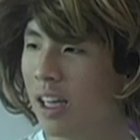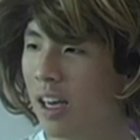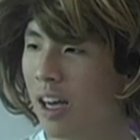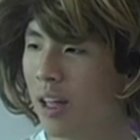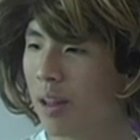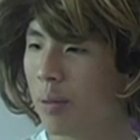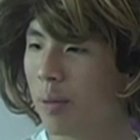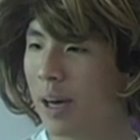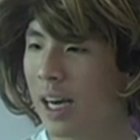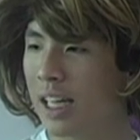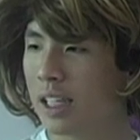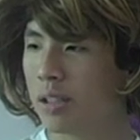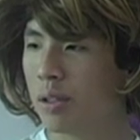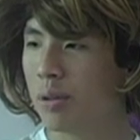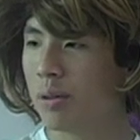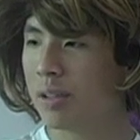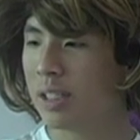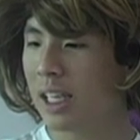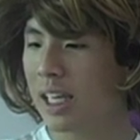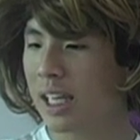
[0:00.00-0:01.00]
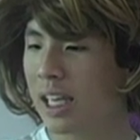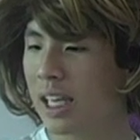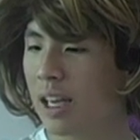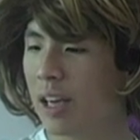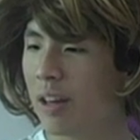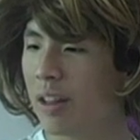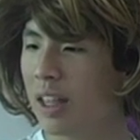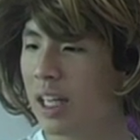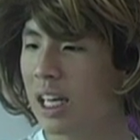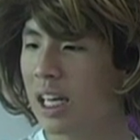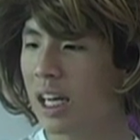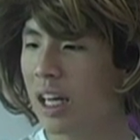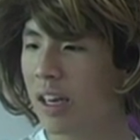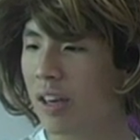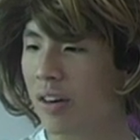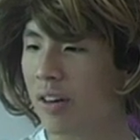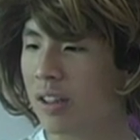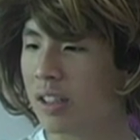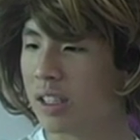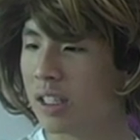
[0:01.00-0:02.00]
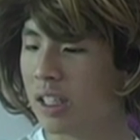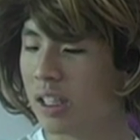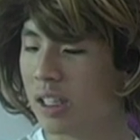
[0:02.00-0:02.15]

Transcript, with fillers: Otherwise, who'll take care of the otters?